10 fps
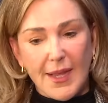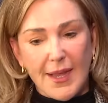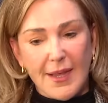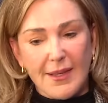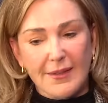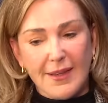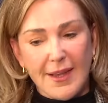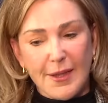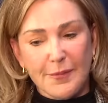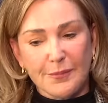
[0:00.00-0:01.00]
and
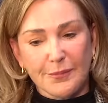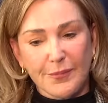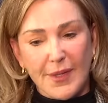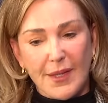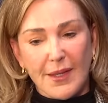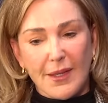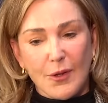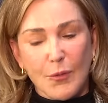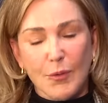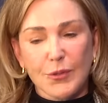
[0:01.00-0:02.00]
um,
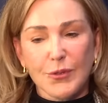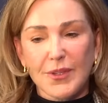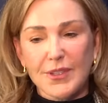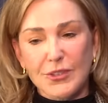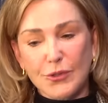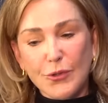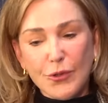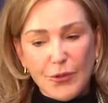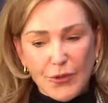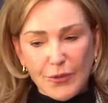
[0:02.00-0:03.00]
we were doing the
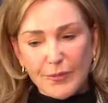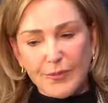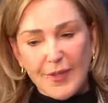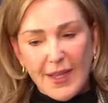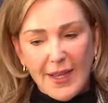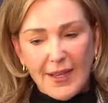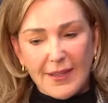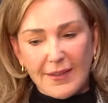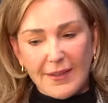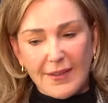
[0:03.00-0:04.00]
circle,
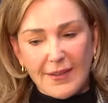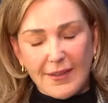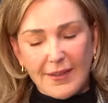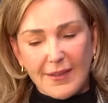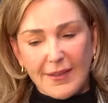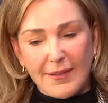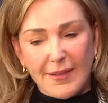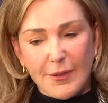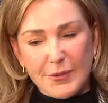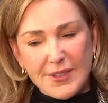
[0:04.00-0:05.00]
and
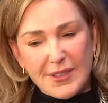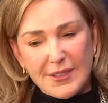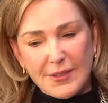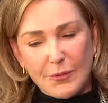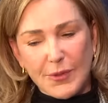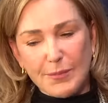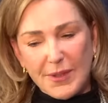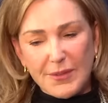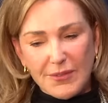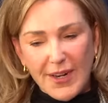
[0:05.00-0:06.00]
there was this we'd
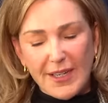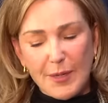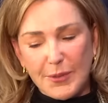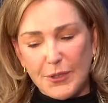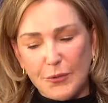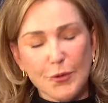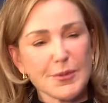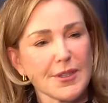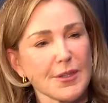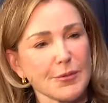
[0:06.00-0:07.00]
been divided up into
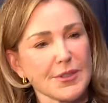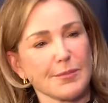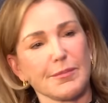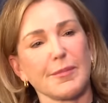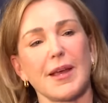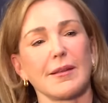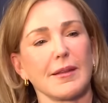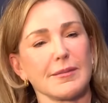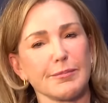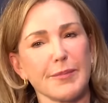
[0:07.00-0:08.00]
groups and there was about
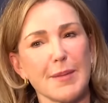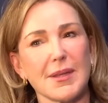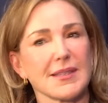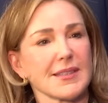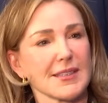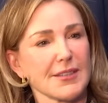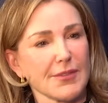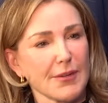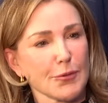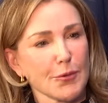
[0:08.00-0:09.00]
a, maybe a
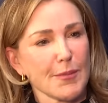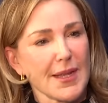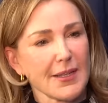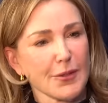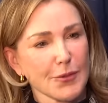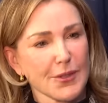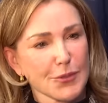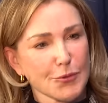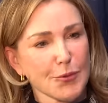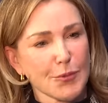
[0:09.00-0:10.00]
65 year old man in the,
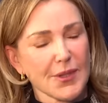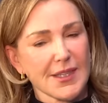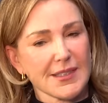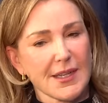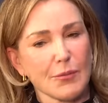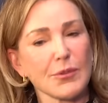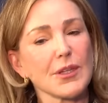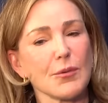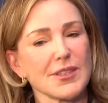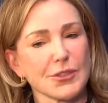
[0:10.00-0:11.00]
this group with us and i
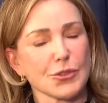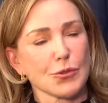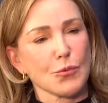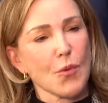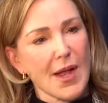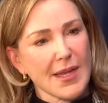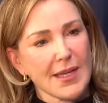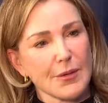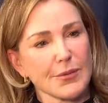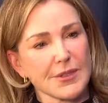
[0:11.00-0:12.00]
really wasn't sure why
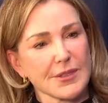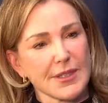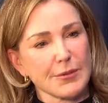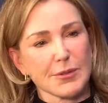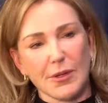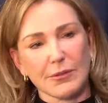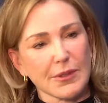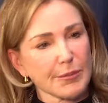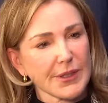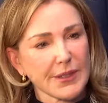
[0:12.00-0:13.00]
he was he was uh,
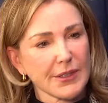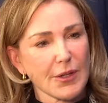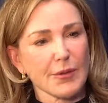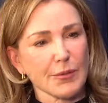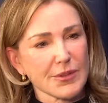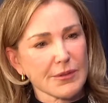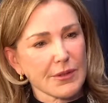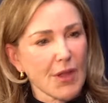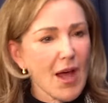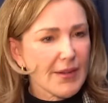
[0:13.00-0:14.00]
completely alone there was a
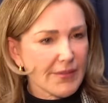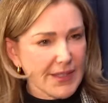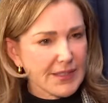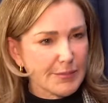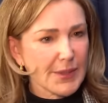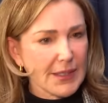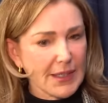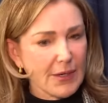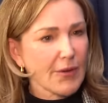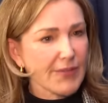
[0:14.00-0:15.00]
lot of us but
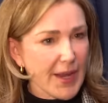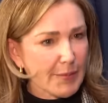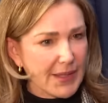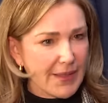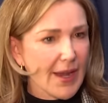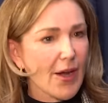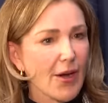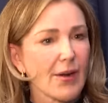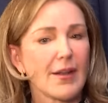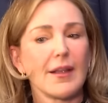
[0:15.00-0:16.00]
in our family
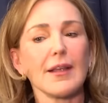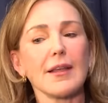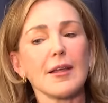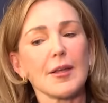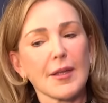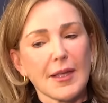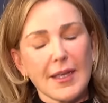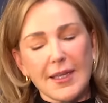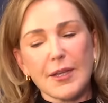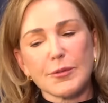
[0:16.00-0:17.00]
there
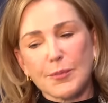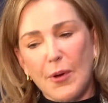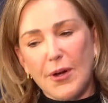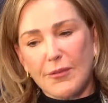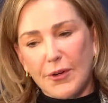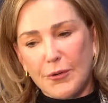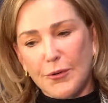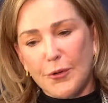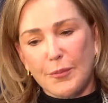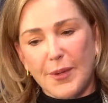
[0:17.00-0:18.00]
and he was part of our
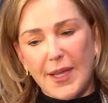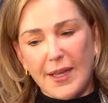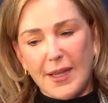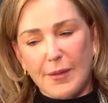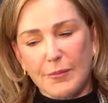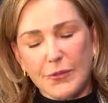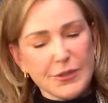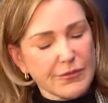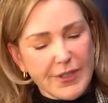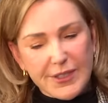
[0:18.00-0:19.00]
group and um, was
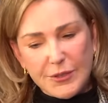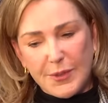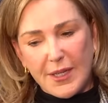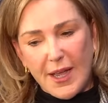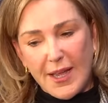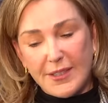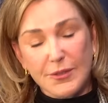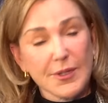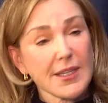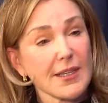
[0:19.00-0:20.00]
a very sweet guy
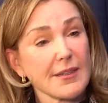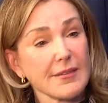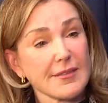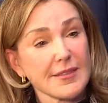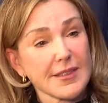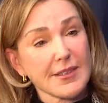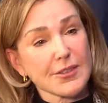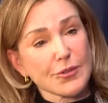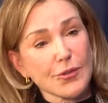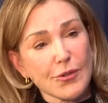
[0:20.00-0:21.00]
so he did the
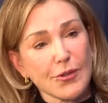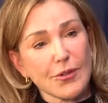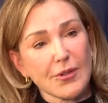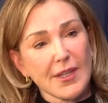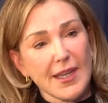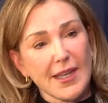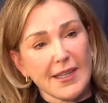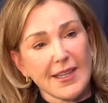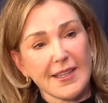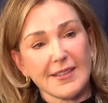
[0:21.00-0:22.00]
circle and
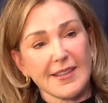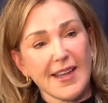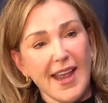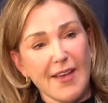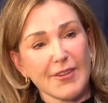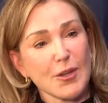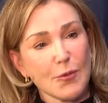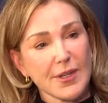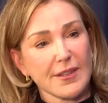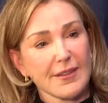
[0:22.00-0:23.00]
he didn't have
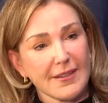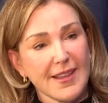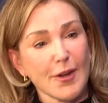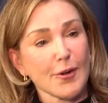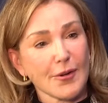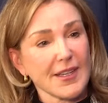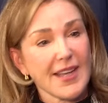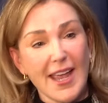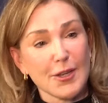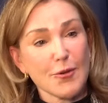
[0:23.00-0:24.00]
anyone there he
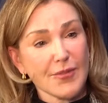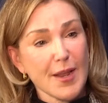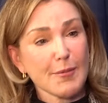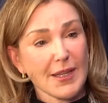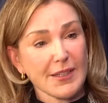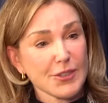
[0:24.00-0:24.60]
had no family